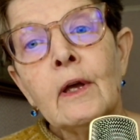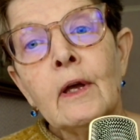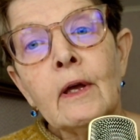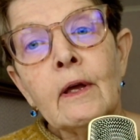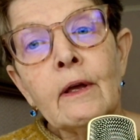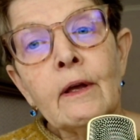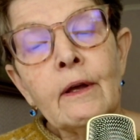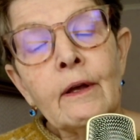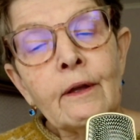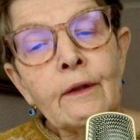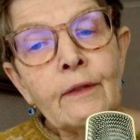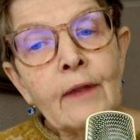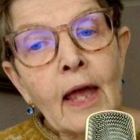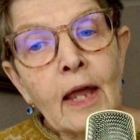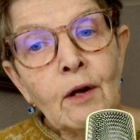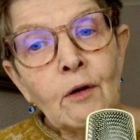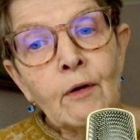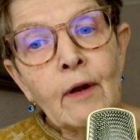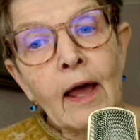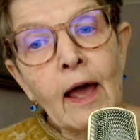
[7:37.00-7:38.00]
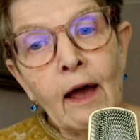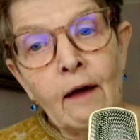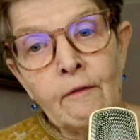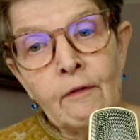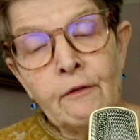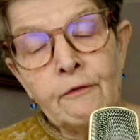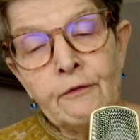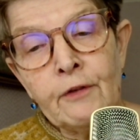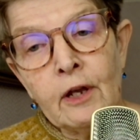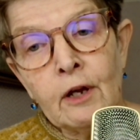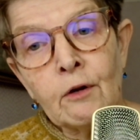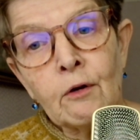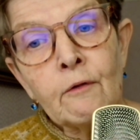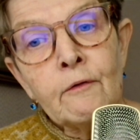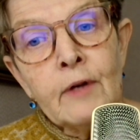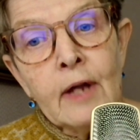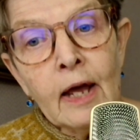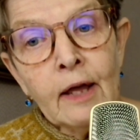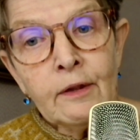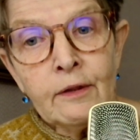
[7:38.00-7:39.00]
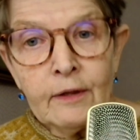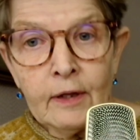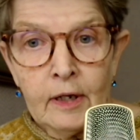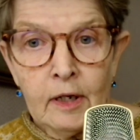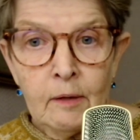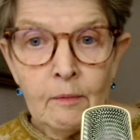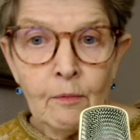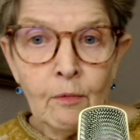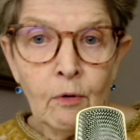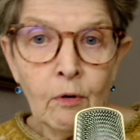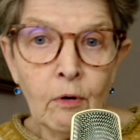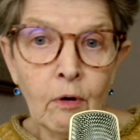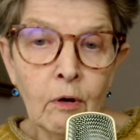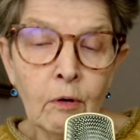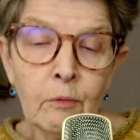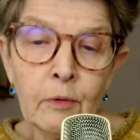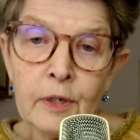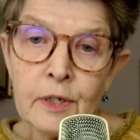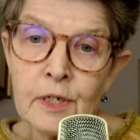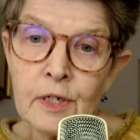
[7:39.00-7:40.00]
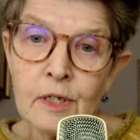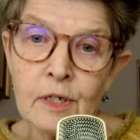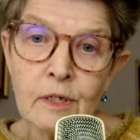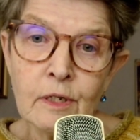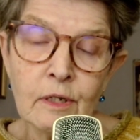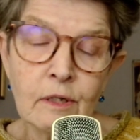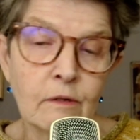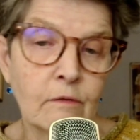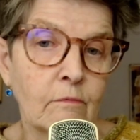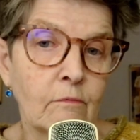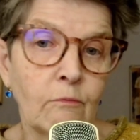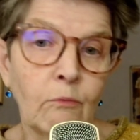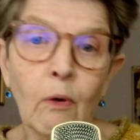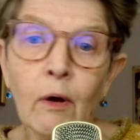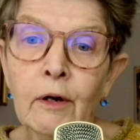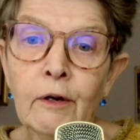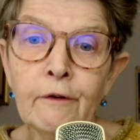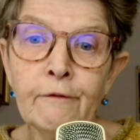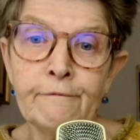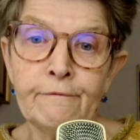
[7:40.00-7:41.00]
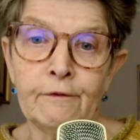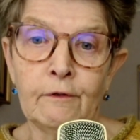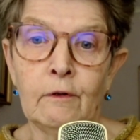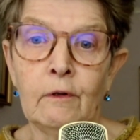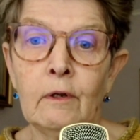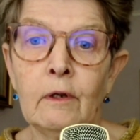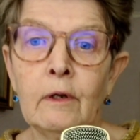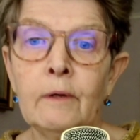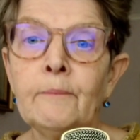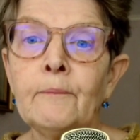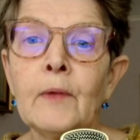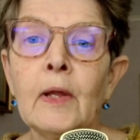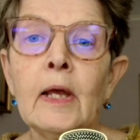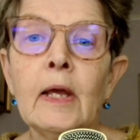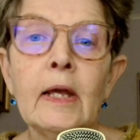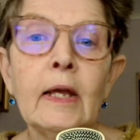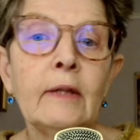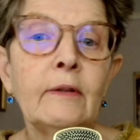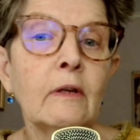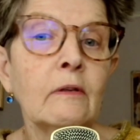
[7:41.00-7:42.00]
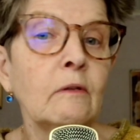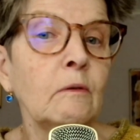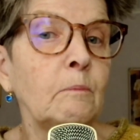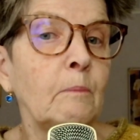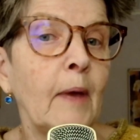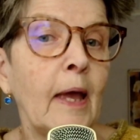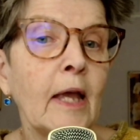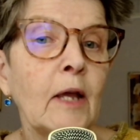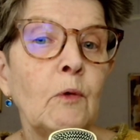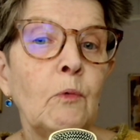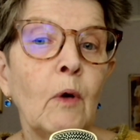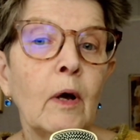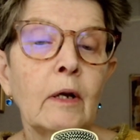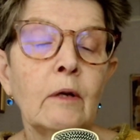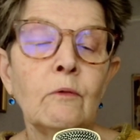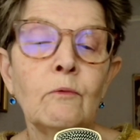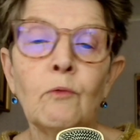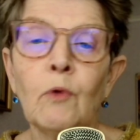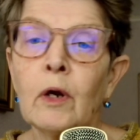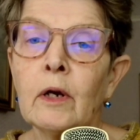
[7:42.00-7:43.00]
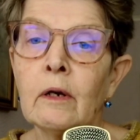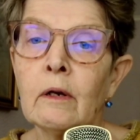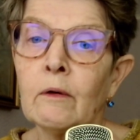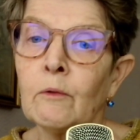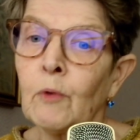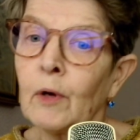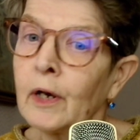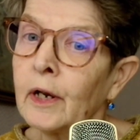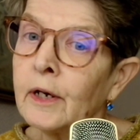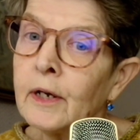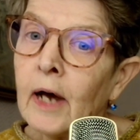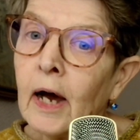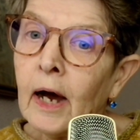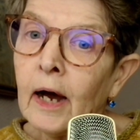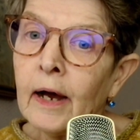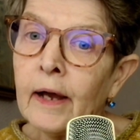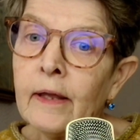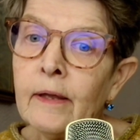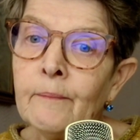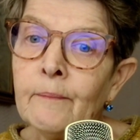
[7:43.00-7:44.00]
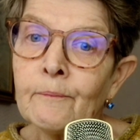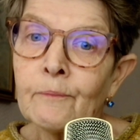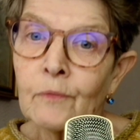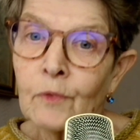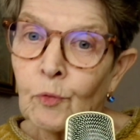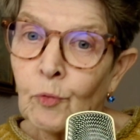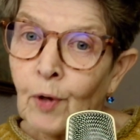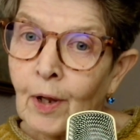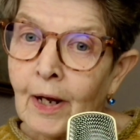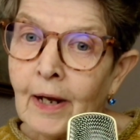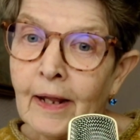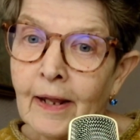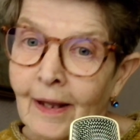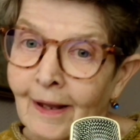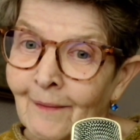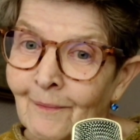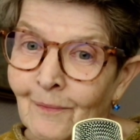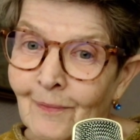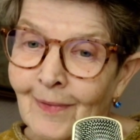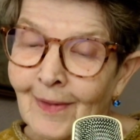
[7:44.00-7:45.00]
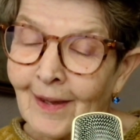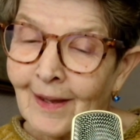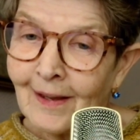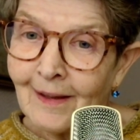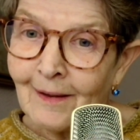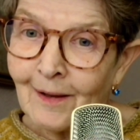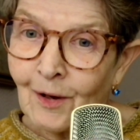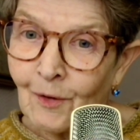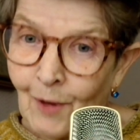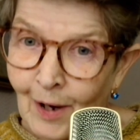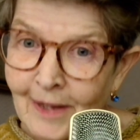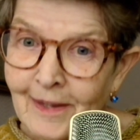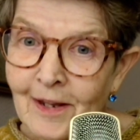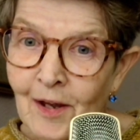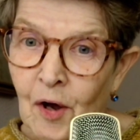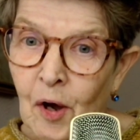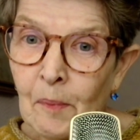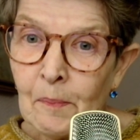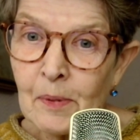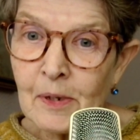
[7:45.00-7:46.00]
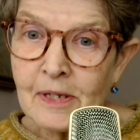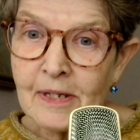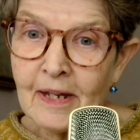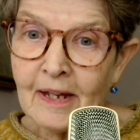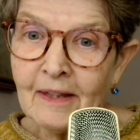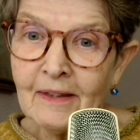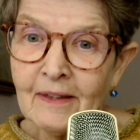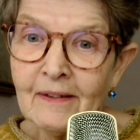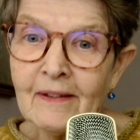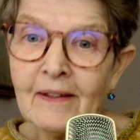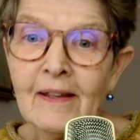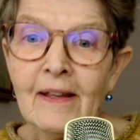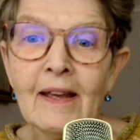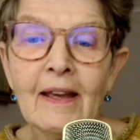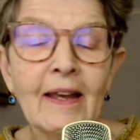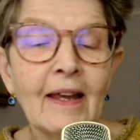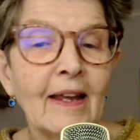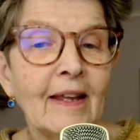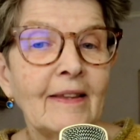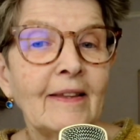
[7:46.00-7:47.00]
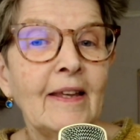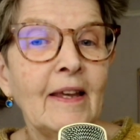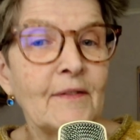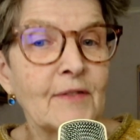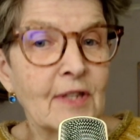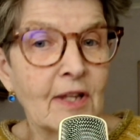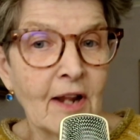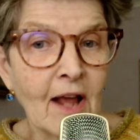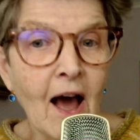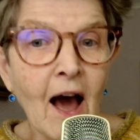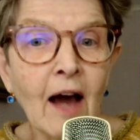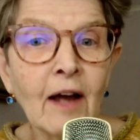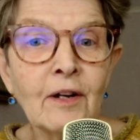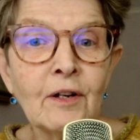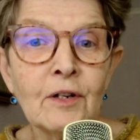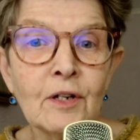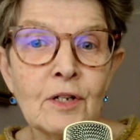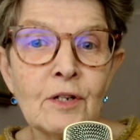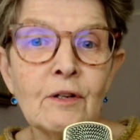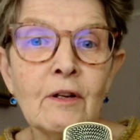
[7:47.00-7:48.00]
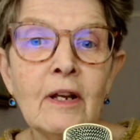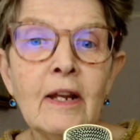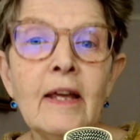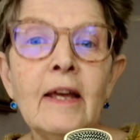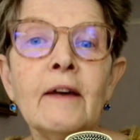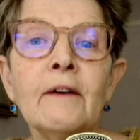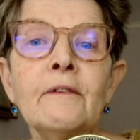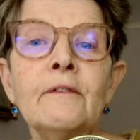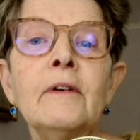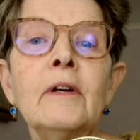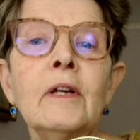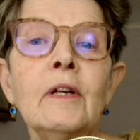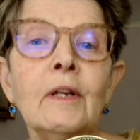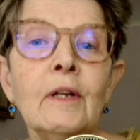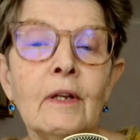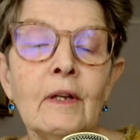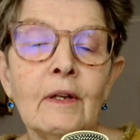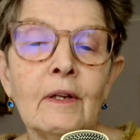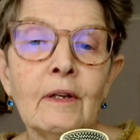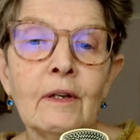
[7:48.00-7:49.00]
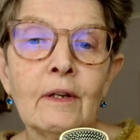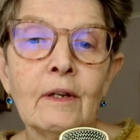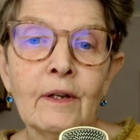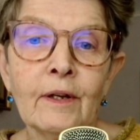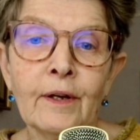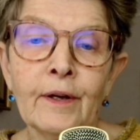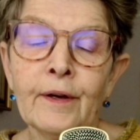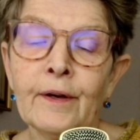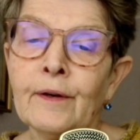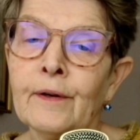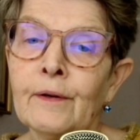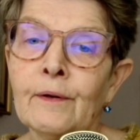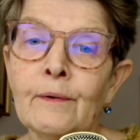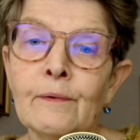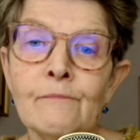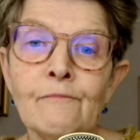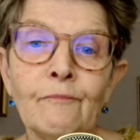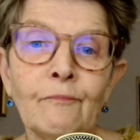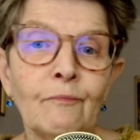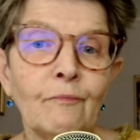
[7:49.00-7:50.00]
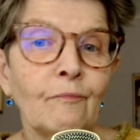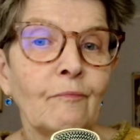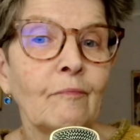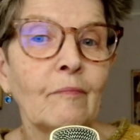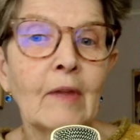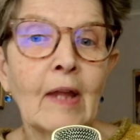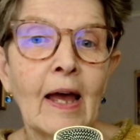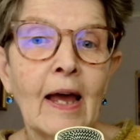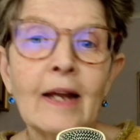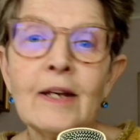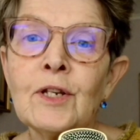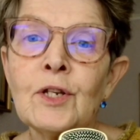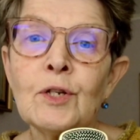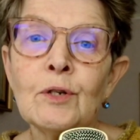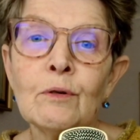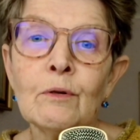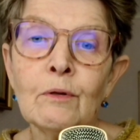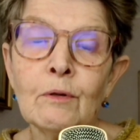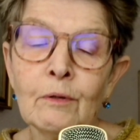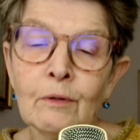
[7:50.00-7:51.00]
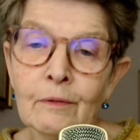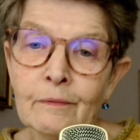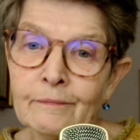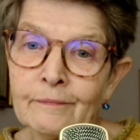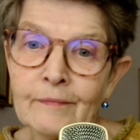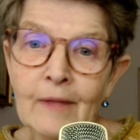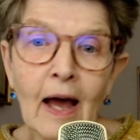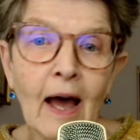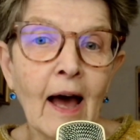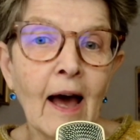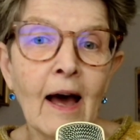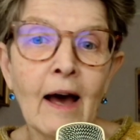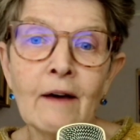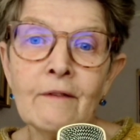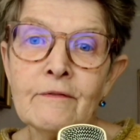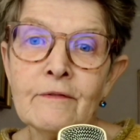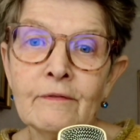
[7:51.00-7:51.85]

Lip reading: they don't have a fear of death anymore, which is wonderful. It doesn't make one want to die, really. Quite the opposite. It gives a hunger to live and to have,